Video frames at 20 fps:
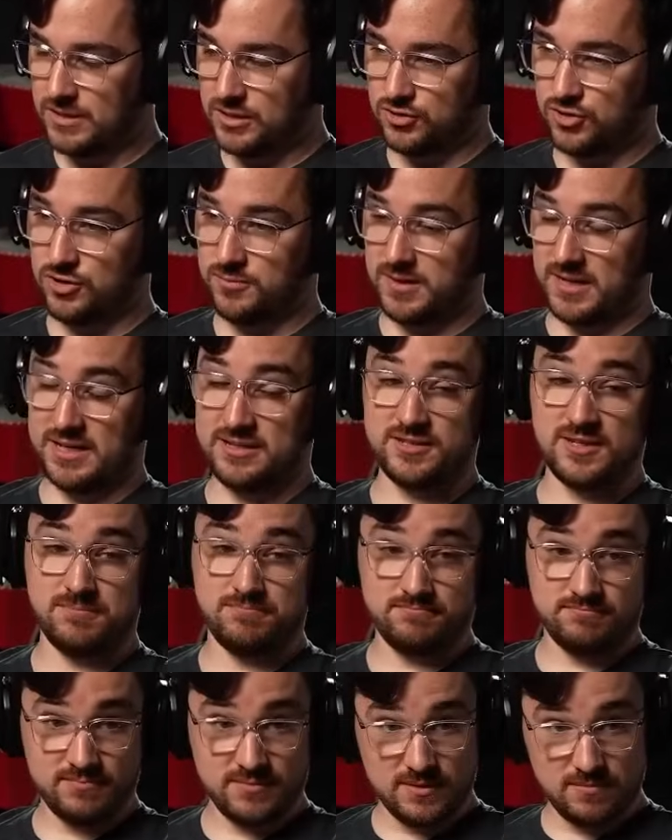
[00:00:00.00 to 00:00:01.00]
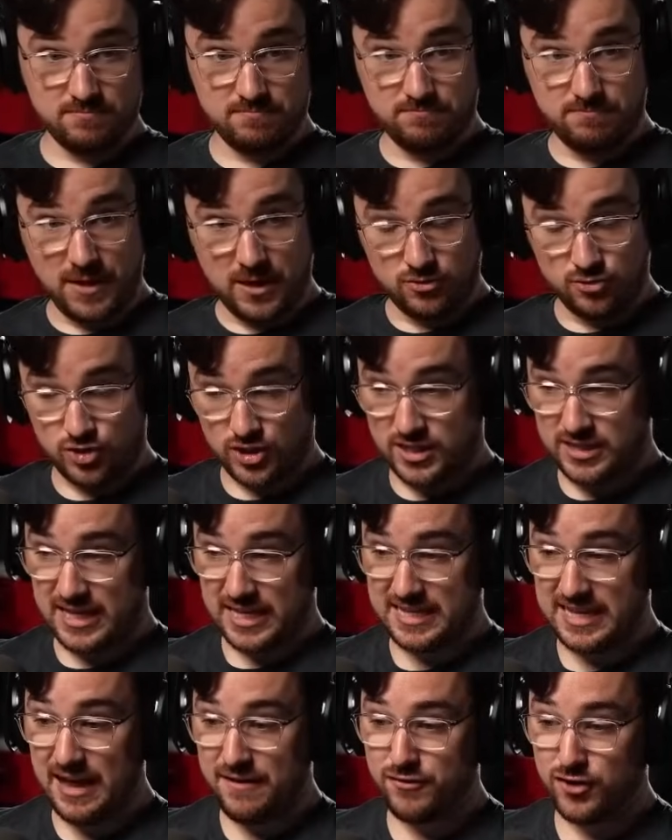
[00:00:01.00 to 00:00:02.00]
excuse me, as I belch,
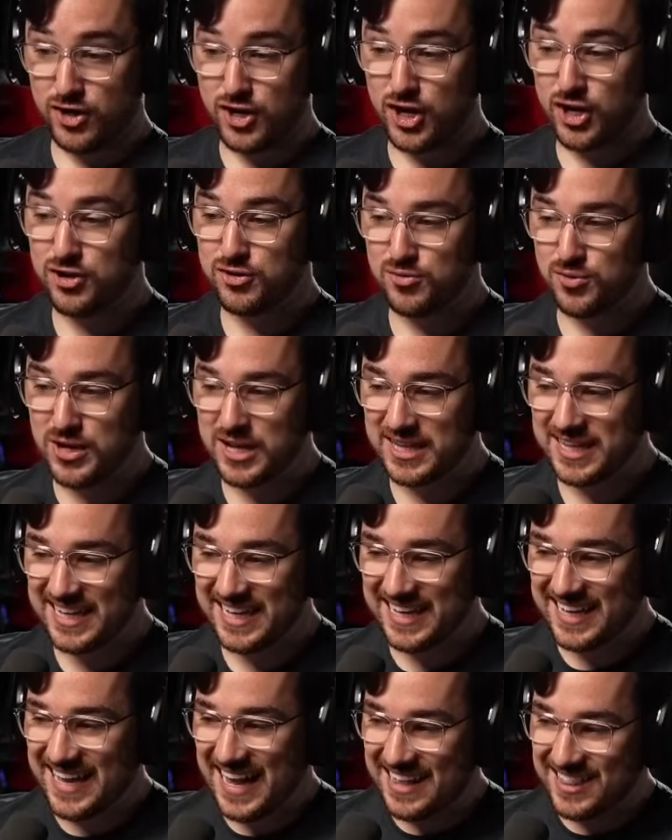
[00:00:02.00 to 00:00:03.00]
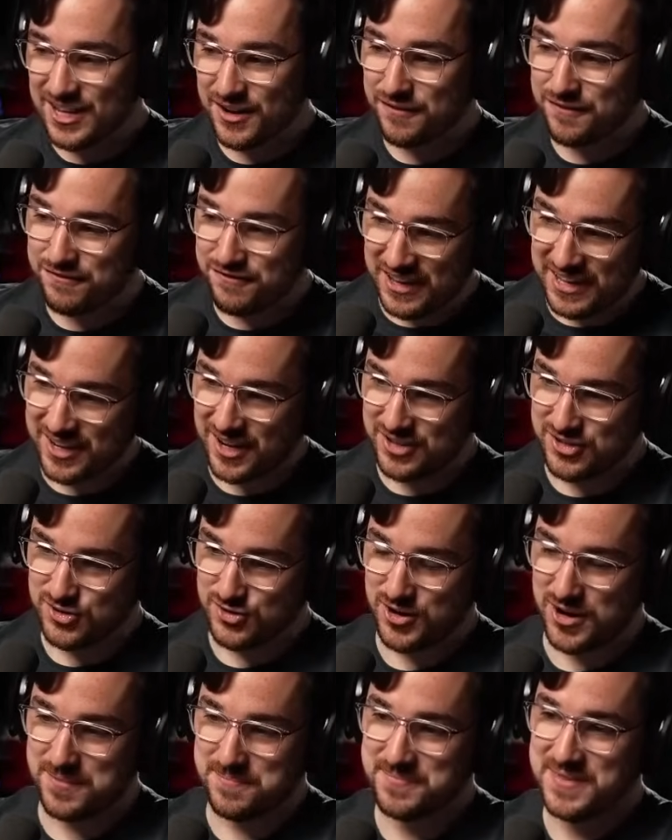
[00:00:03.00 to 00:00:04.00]
they never could really get their feet
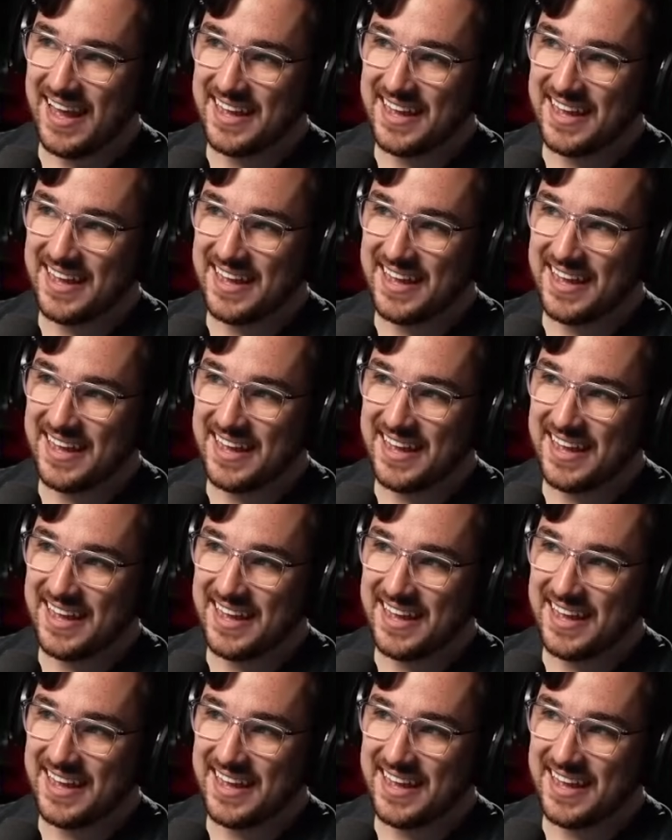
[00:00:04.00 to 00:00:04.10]
under them.